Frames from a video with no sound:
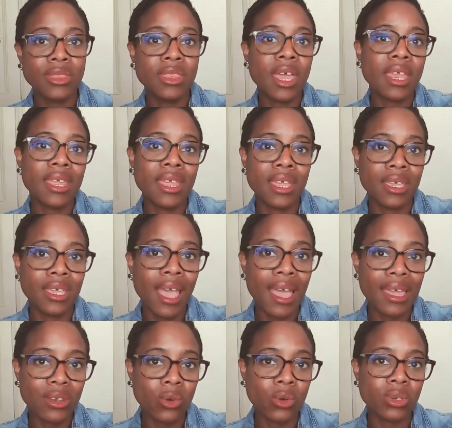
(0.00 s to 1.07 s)
that it
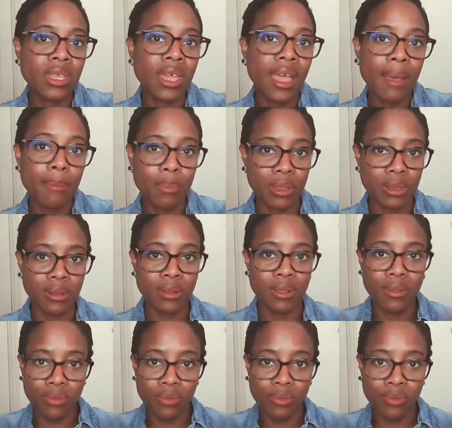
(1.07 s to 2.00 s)
cannot happen.